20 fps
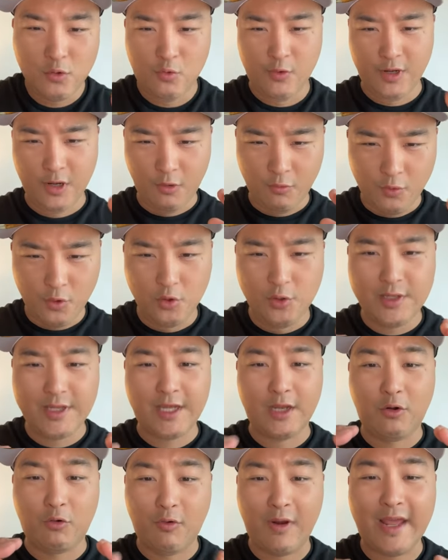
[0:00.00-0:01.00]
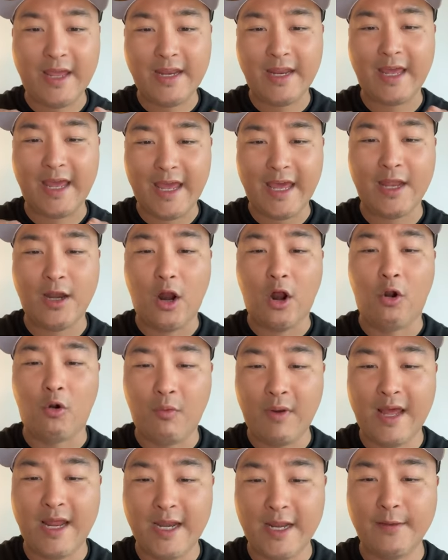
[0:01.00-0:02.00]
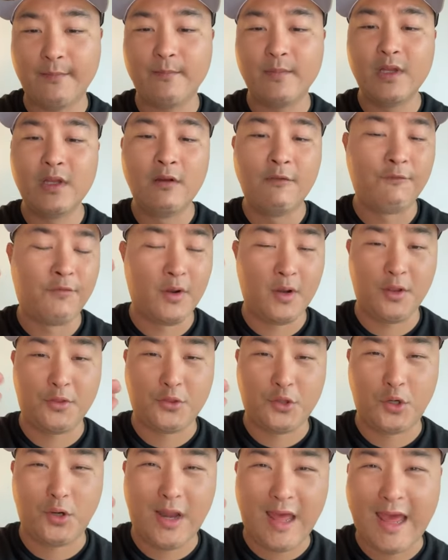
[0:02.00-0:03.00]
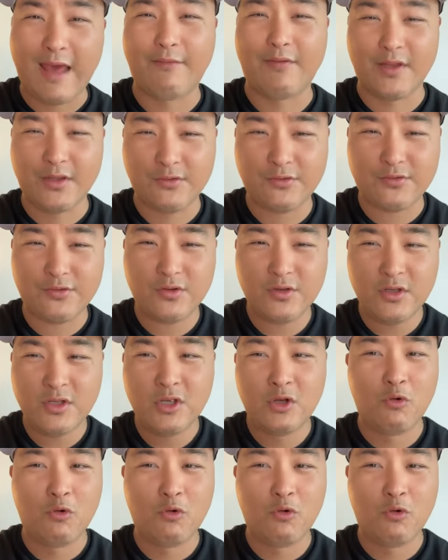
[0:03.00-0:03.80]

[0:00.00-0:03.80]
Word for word: We are ruling and reigning in already from the third heavens.